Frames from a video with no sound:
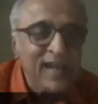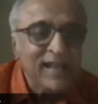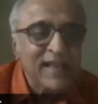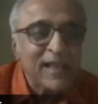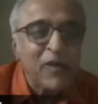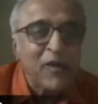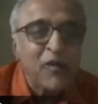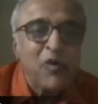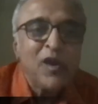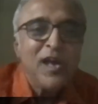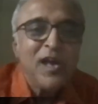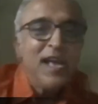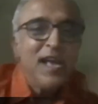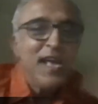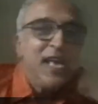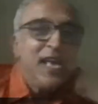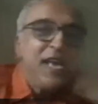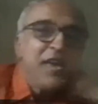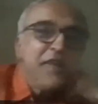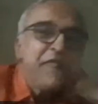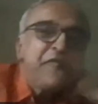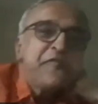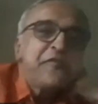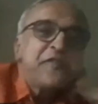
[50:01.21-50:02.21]
Now,
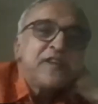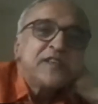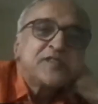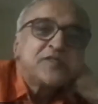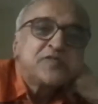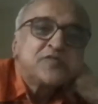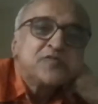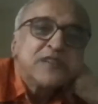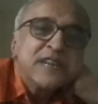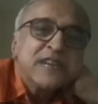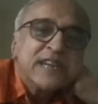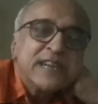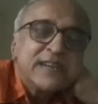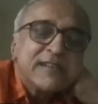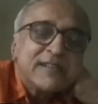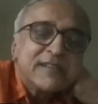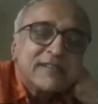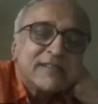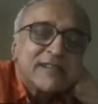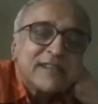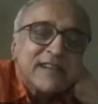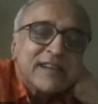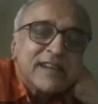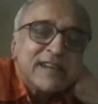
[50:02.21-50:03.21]
if a student
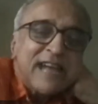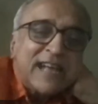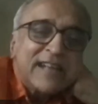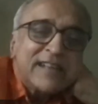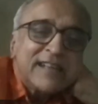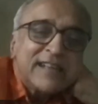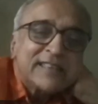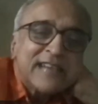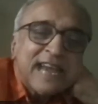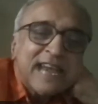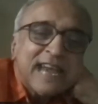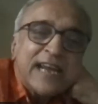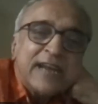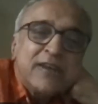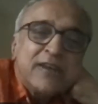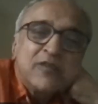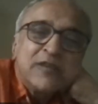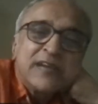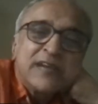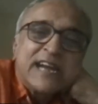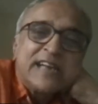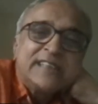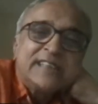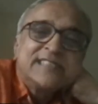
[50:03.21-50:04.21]
as a
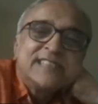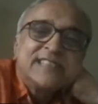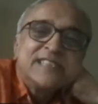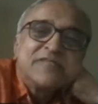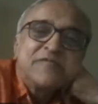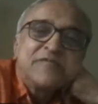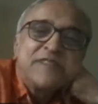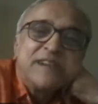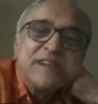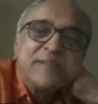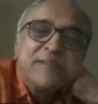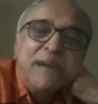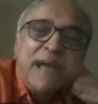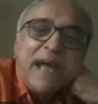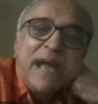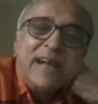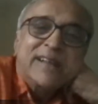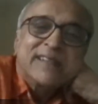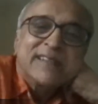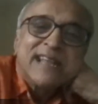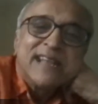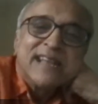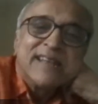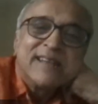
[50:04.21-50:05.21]
childhood gets this
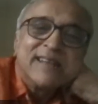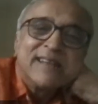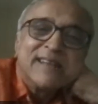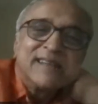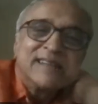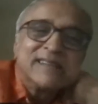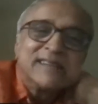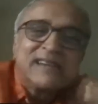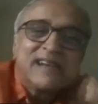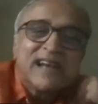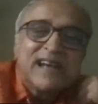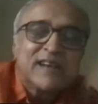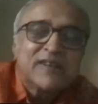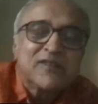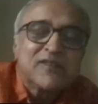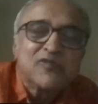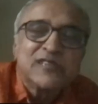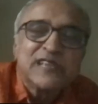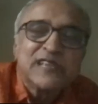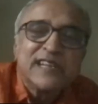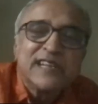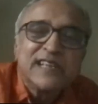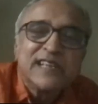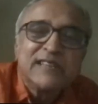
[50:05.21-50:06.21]
feedback, then the
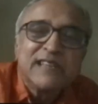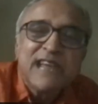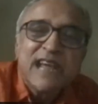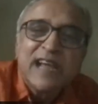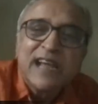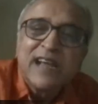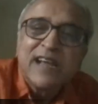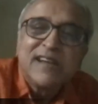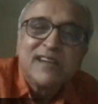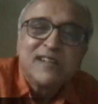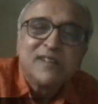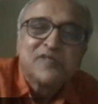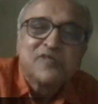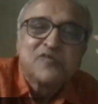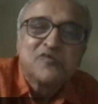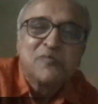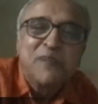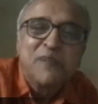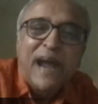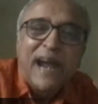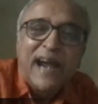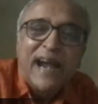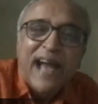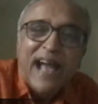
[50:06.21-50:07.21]
conclusion is that it is too
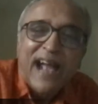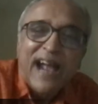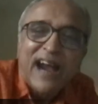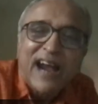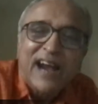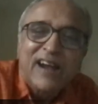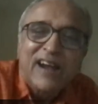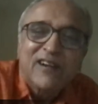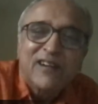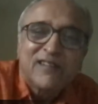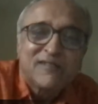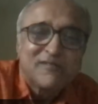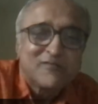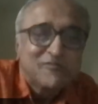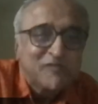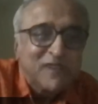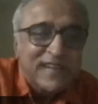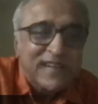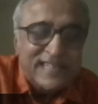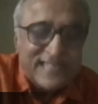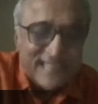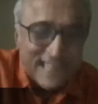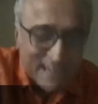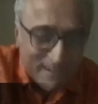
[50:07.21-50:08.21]
bad. I can't do
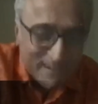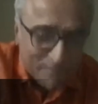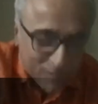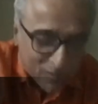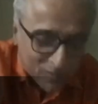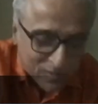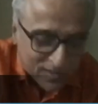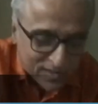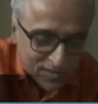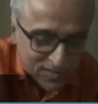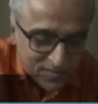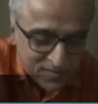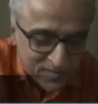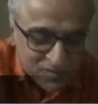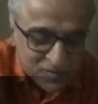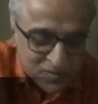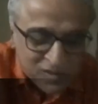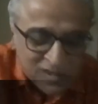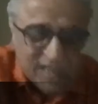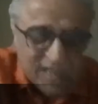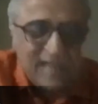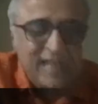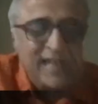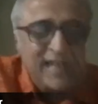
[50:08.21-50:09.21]
anything about it. You
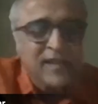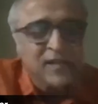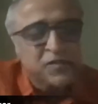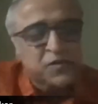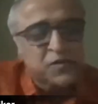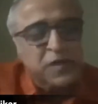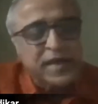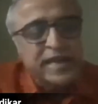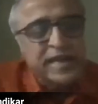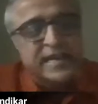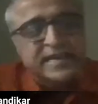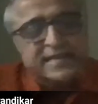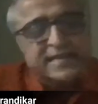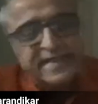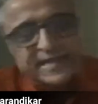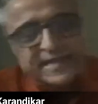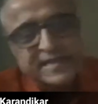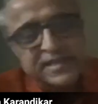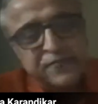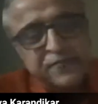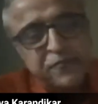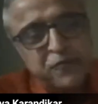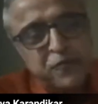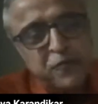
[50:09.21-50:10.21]
know, so in a
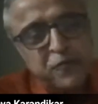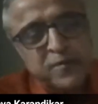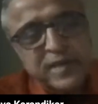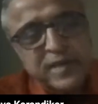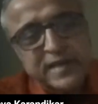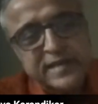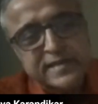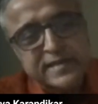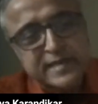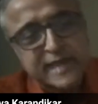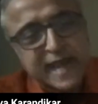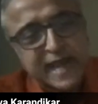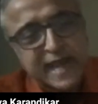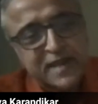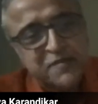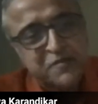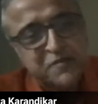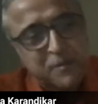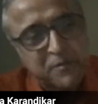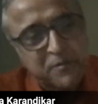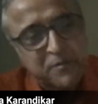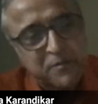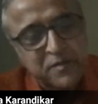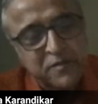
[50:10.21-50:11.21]
sense, the phobia starts
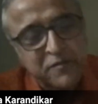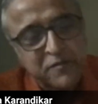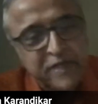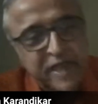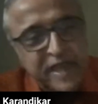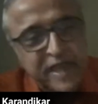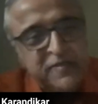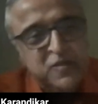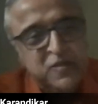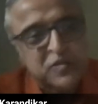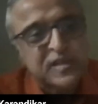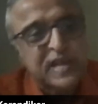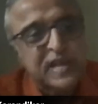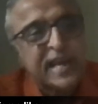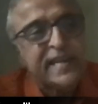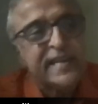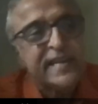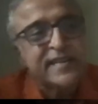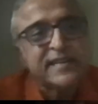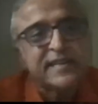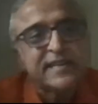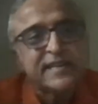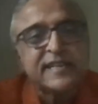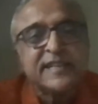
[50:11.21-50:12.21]
from the way
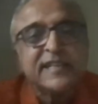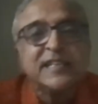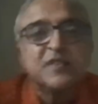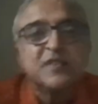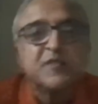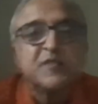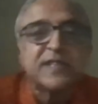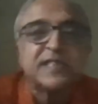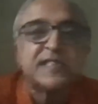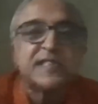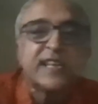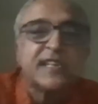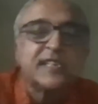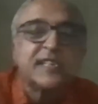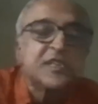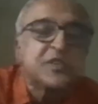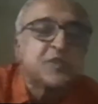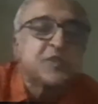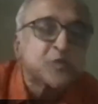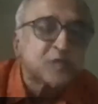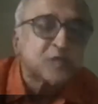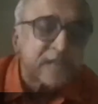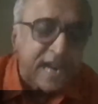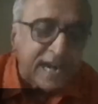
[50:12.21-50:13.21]
society deals with such
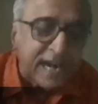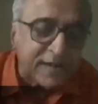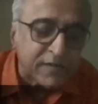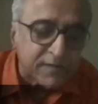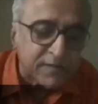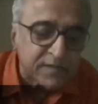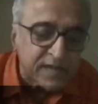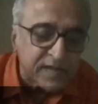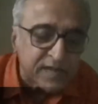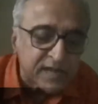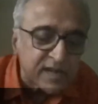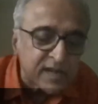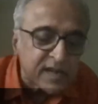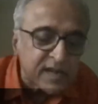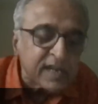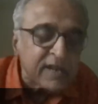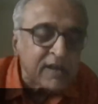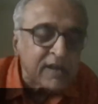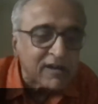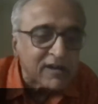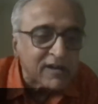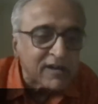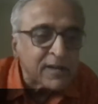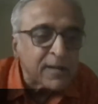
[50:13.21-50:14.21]
issues right from the early
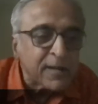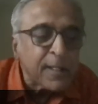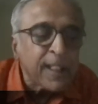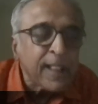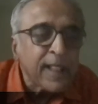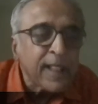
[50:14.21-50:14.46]
on.